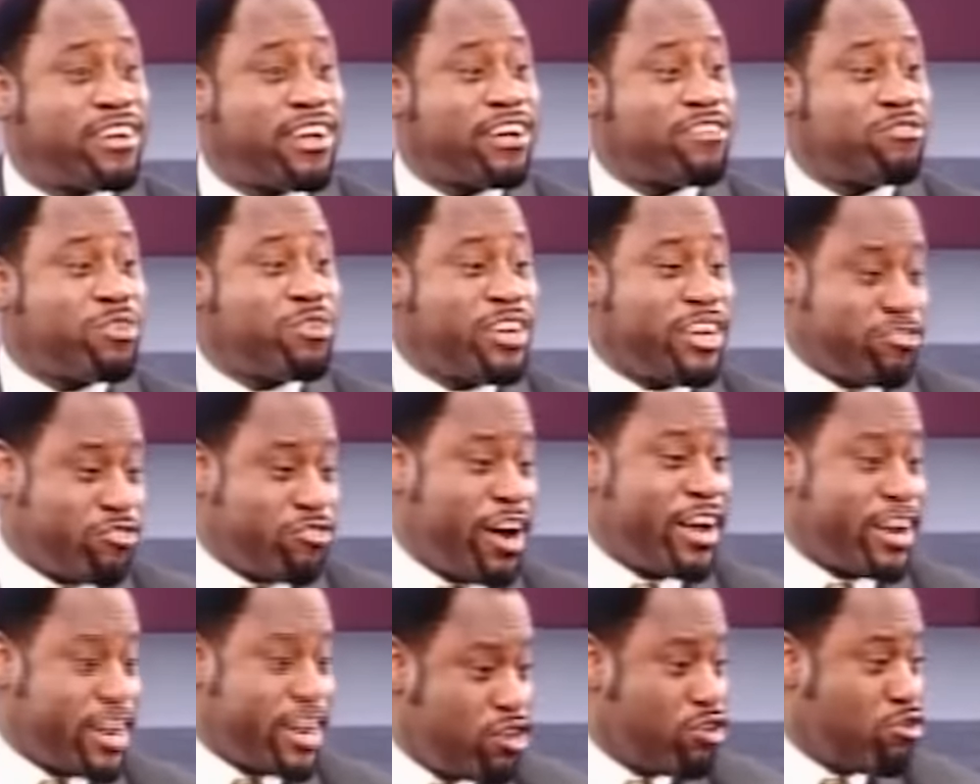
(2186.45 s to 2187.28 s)
That's what they're
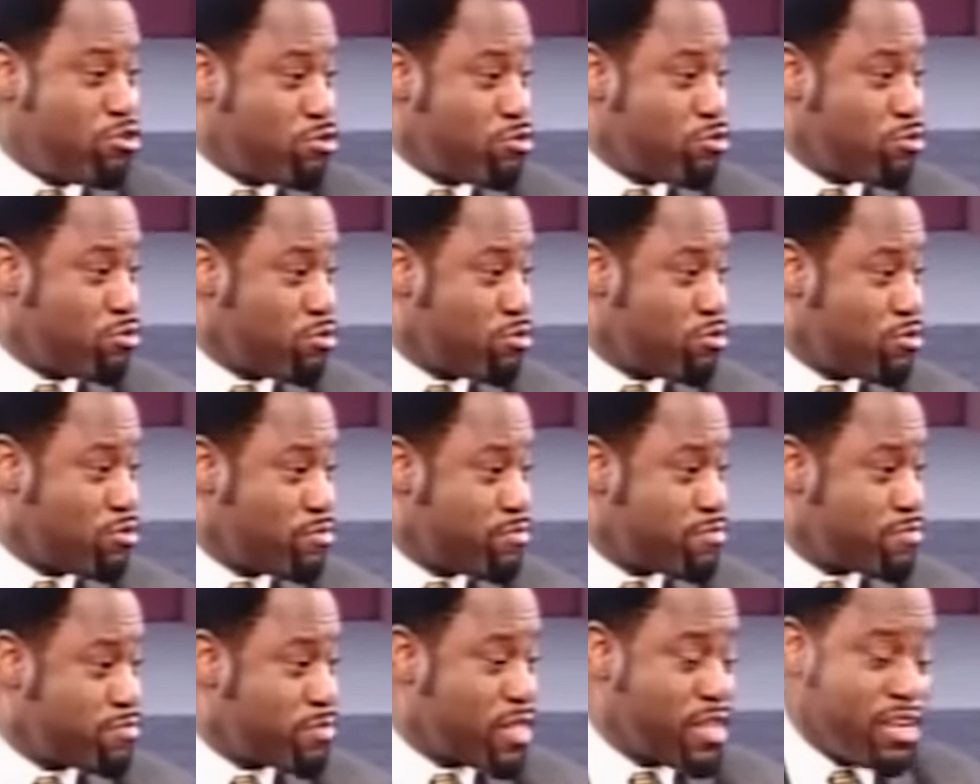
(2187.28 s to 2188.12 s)
trying to do.
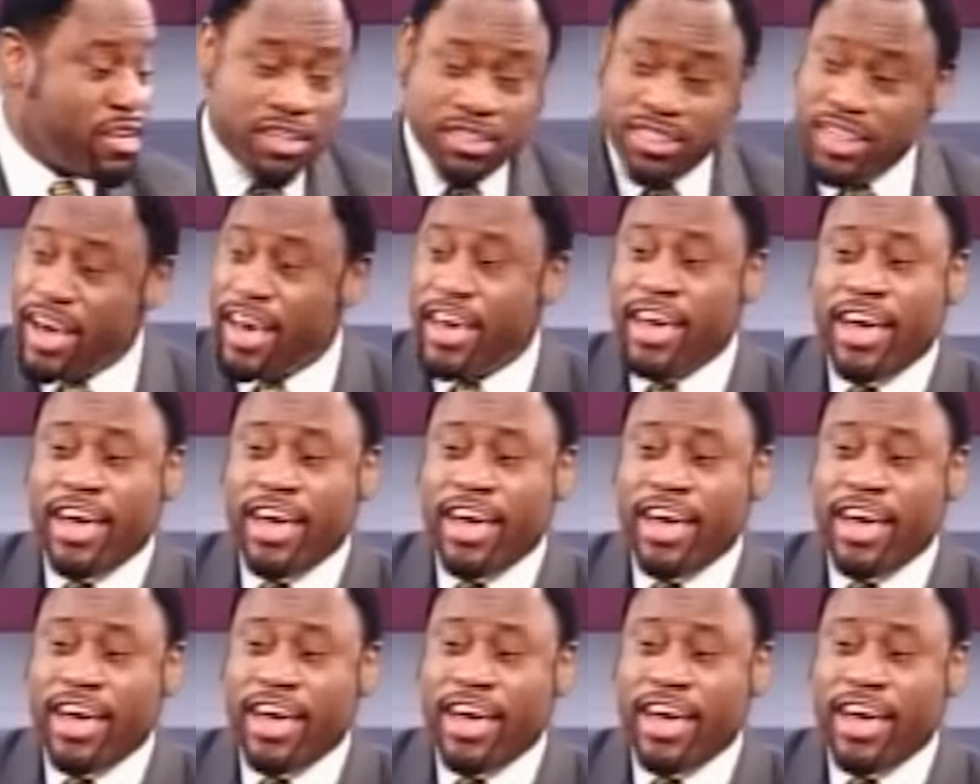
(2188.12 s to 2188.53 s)
Now,